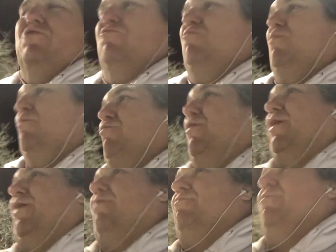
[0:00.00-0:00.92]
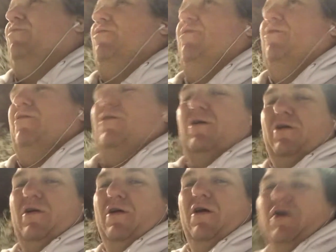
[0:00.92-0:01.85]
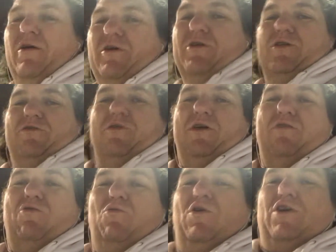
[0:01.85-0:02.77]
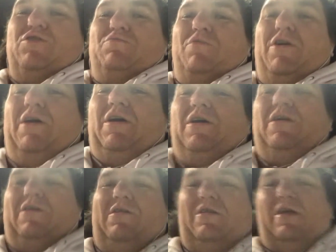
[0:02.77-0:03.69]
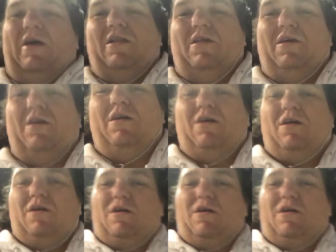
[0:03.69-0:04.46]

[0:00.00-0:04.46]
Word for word: to remember that. So thanks for watching my uh, daily